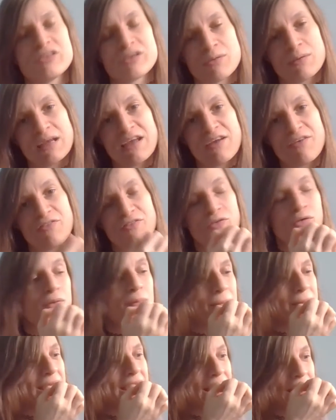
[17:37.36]
doing it
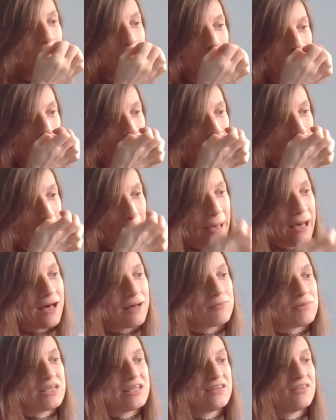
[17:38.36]
for me.
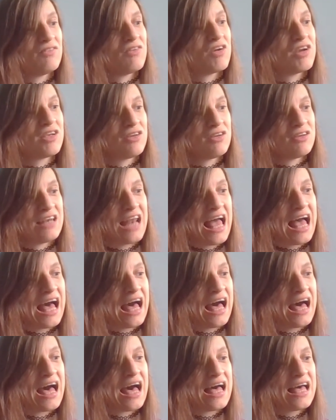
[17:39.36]
Um, he's very good
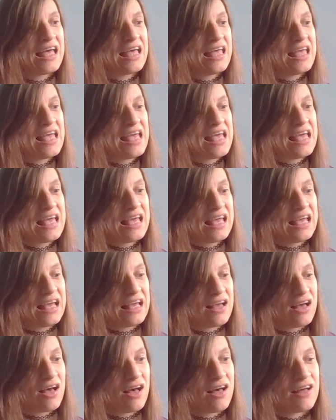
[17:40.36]
at
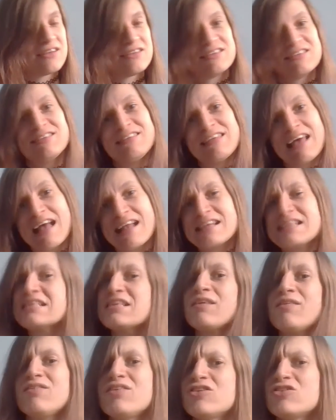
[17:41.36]

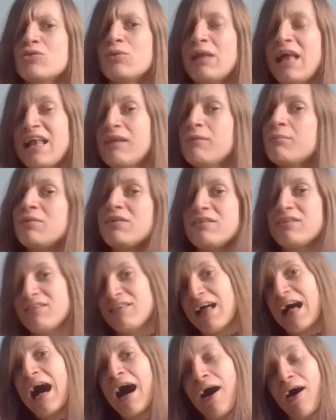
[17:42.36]
understanding the visual elements
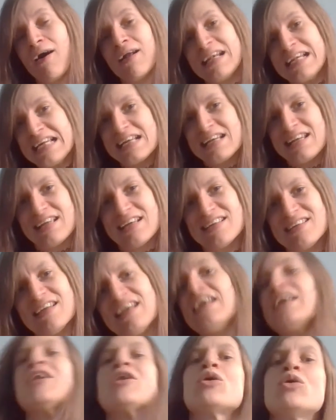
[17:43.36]
that are
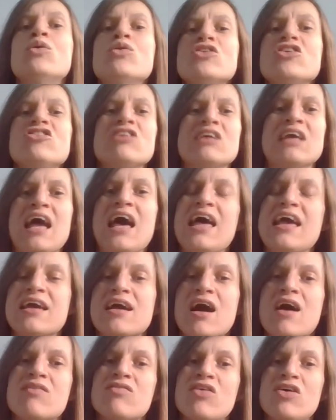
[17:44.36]
needed in order to get a
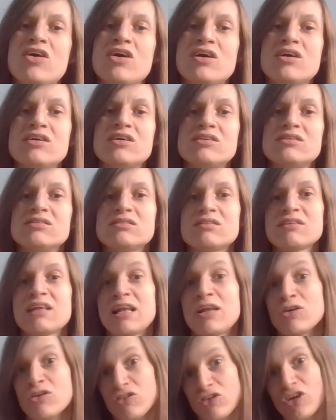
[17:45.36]
cover
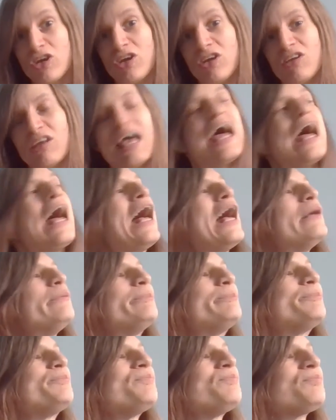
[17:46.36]
that looks good.
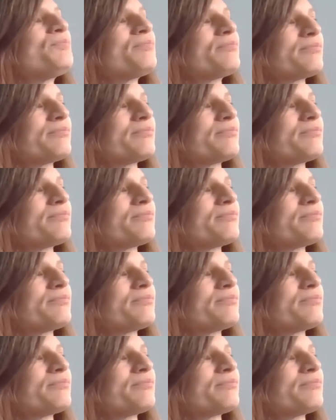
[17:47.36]
Um,